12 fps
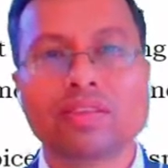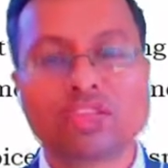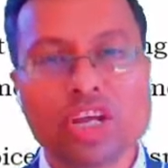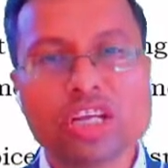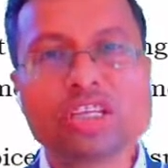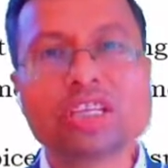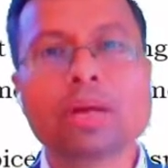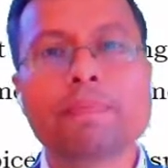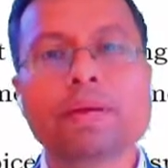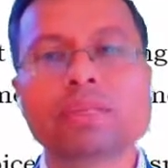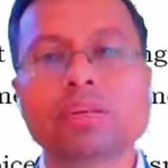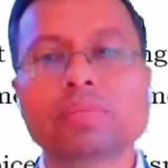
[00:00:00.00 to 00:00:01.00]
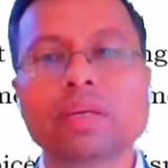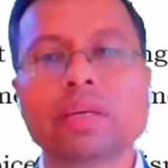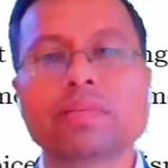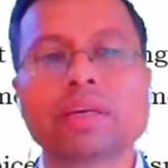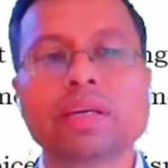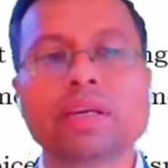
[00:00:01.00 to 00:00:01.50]
changing the pace of
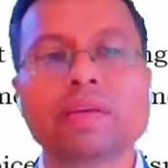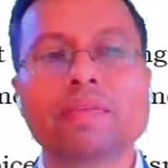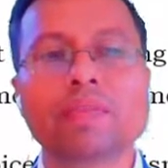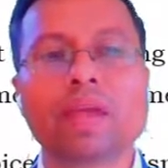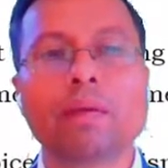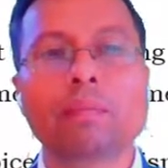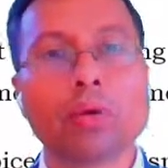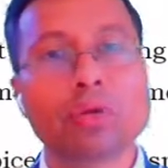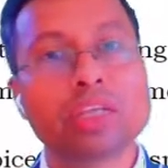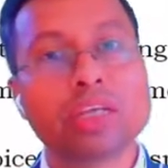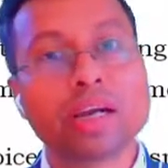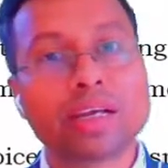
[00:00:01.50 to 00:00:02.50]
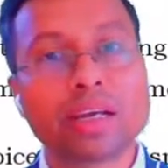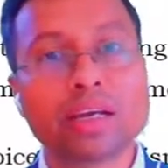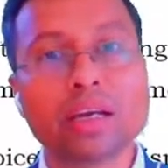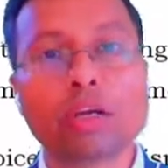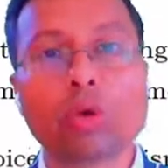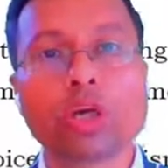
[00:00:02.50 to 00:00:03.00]
delivery, posing
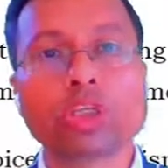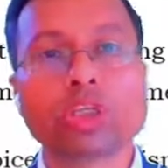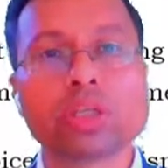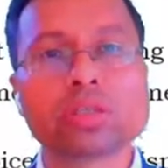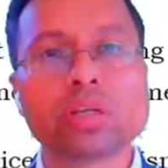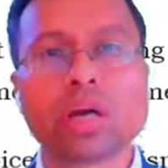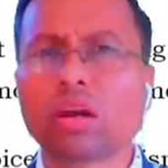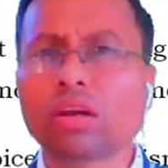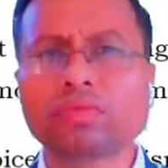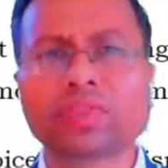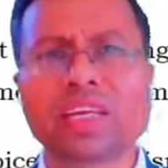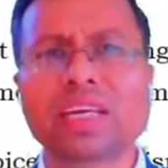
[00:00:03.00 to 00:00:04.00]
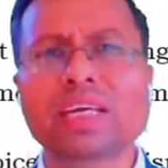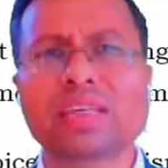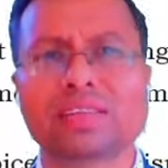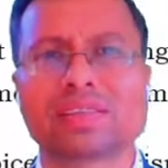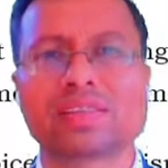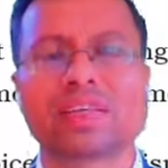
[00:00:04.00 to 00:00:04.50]
rhetorical questions, a lot of
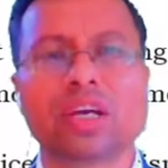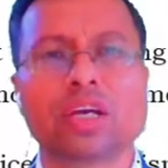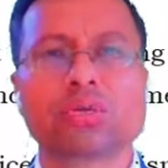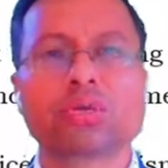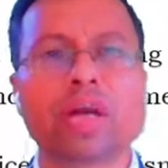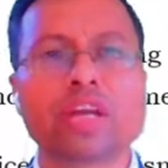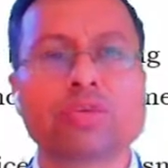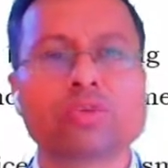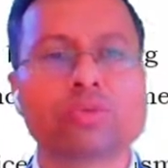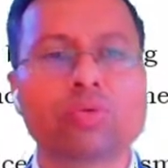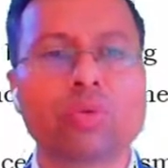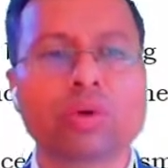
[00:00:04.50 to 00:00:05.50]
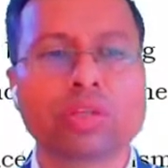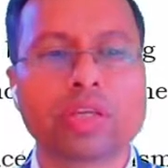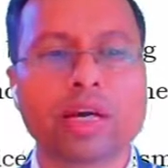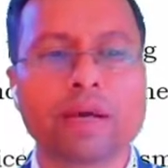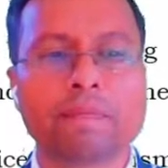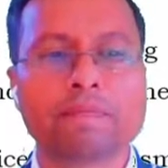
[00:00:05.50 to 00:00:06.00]
things you can use over
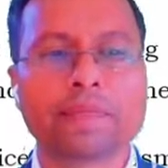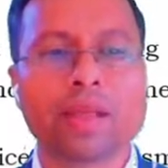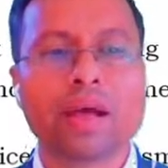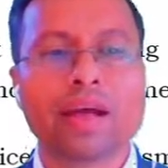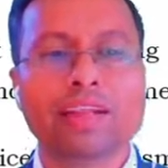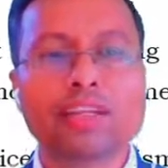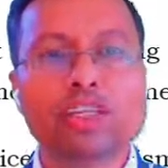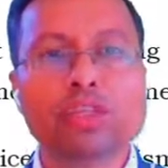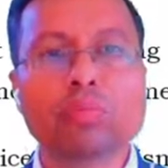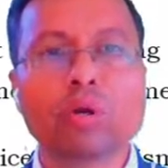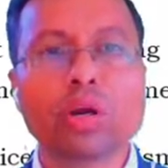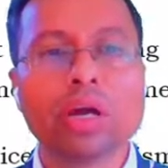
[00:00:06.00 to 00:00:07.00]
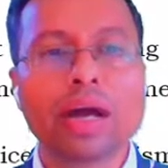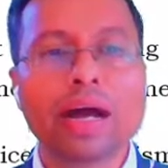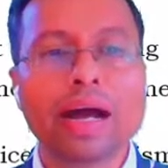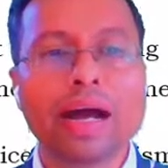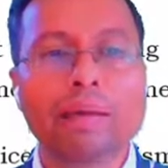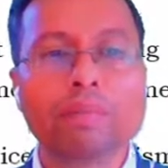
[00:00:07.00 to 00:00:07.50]
there. This mode
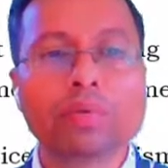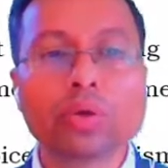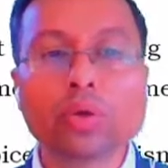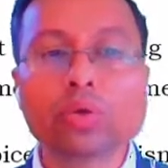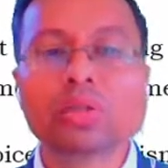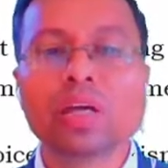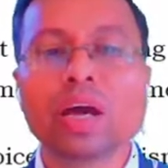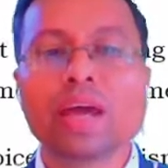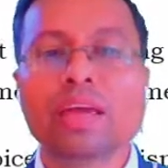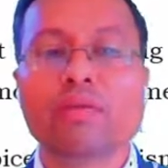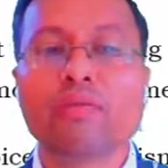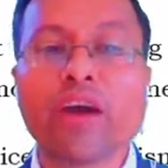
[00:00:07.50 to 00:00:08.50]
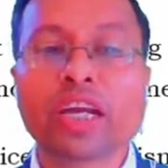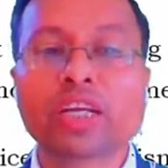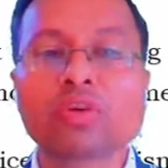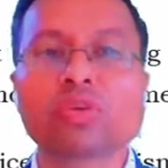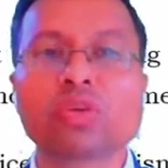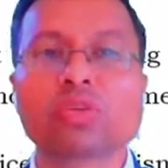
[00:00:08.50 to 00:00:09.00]
approves
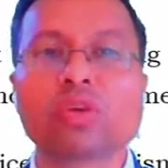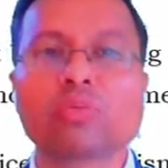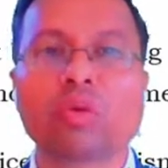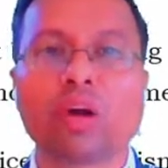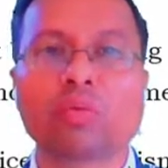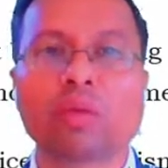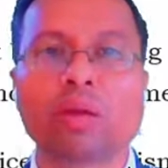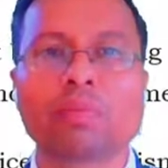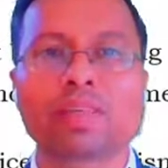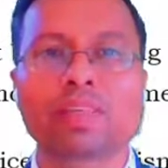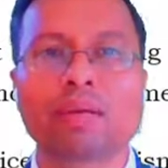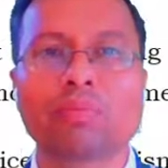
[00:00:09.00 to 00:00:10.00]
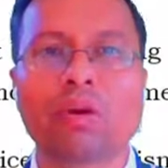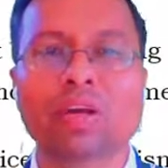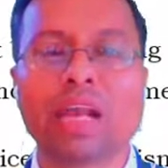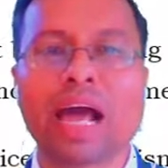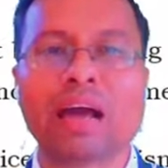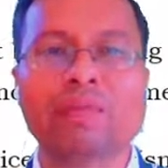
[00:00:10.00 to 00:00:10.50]
effective use of non-verbals and body
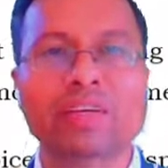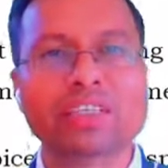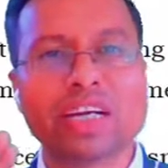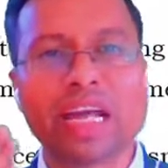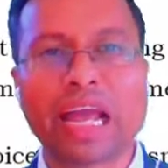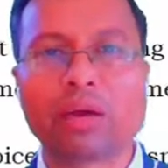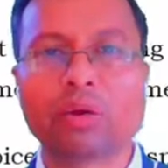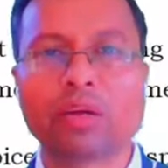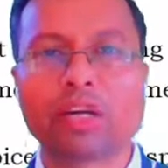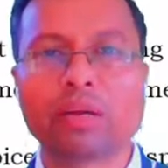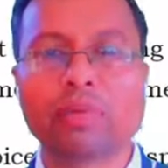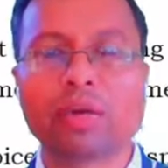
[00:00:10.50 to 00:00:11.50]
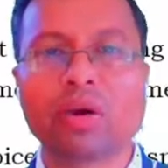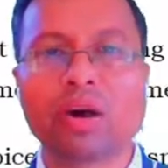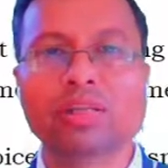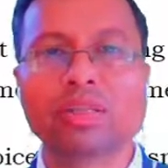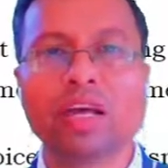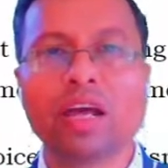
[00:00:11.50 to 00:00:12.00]
language and eye contact,
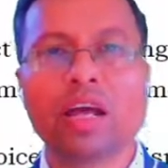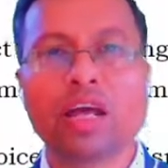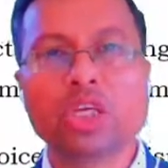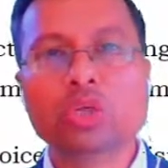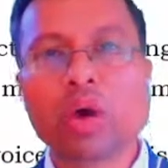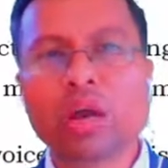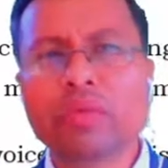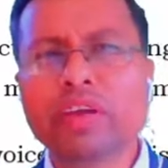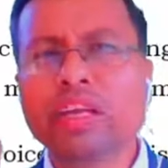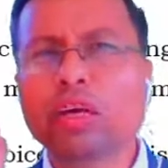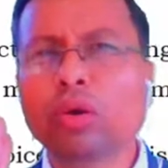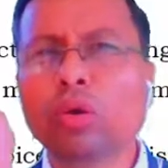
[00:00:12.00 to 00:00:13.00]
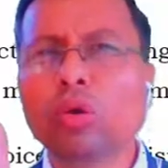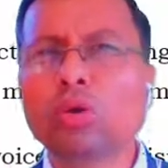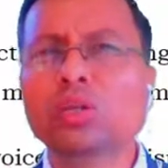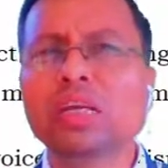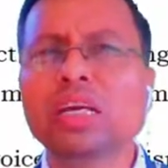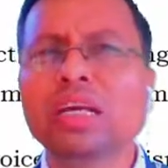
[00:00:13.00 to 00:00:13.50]
because you are very
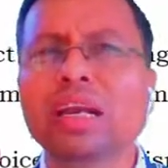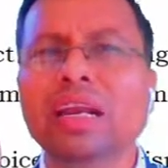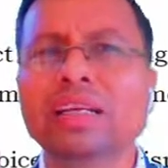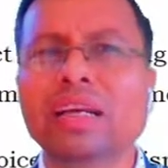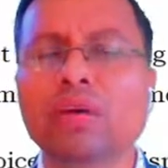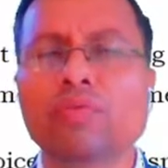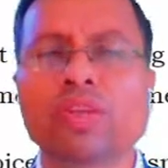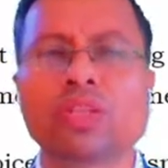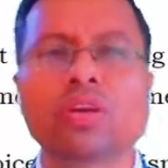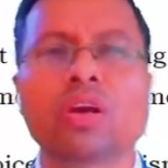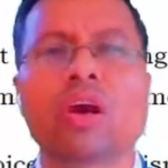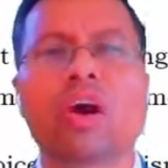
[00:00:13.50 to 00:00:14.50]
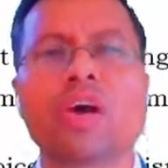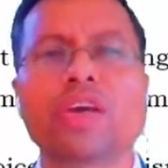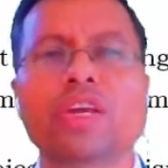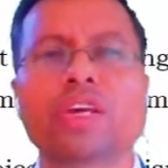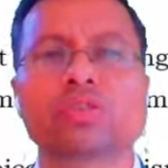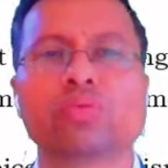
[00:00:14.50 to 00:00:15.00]
closely related with your
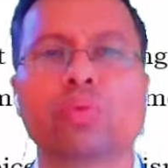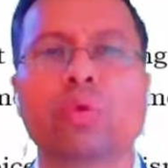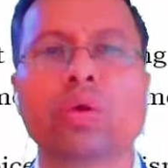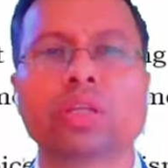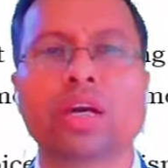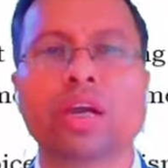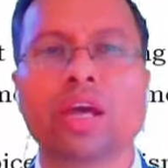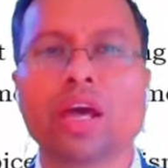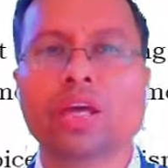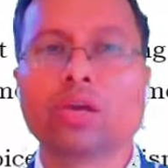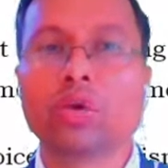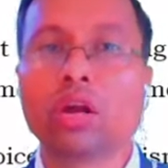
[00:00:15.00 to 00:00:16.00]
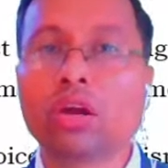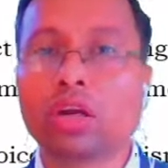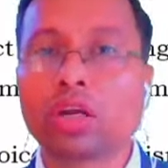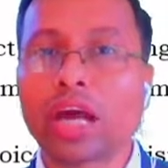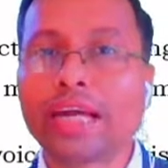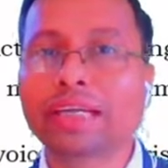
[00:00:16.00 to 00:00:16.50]
audience over there. You are
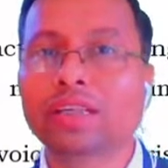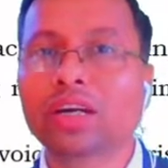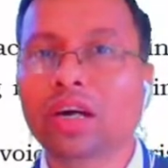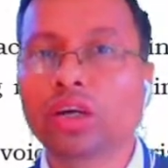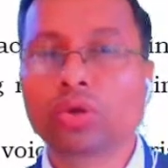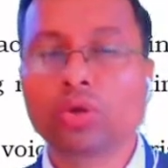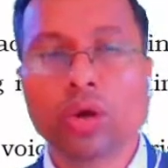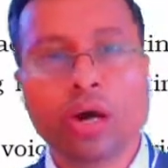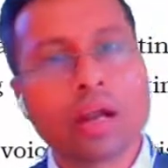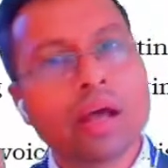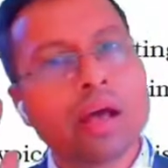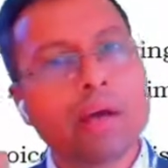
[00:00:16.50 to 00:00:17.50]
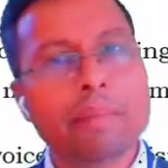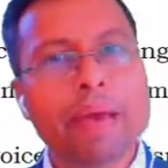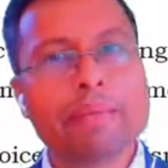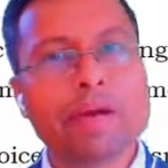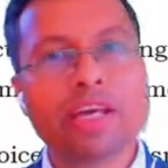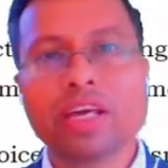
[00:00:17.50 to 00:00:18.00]
not tied to your
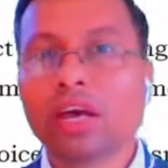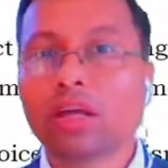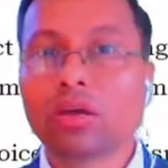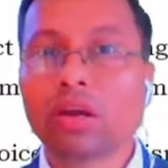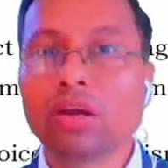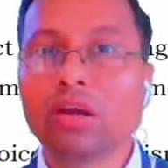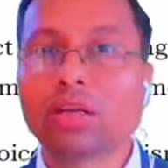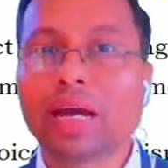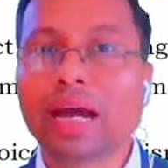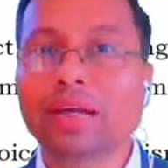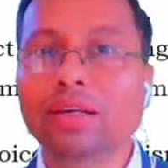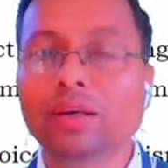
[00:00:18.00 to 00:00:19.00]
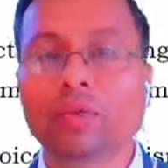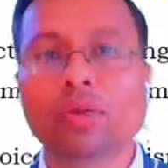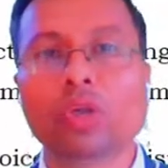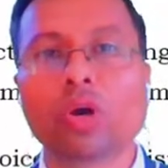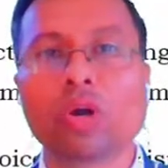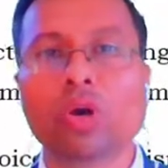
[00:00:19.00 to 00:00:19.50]
memory, you are not tied
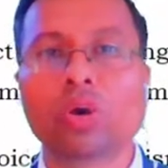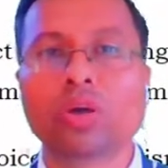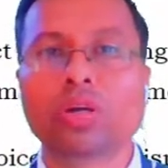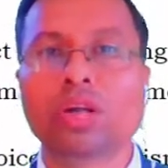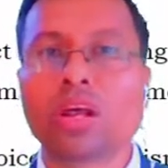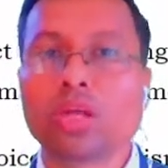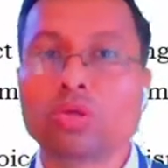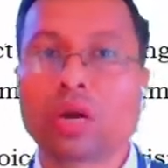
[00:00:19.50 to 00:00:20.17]
with your note, you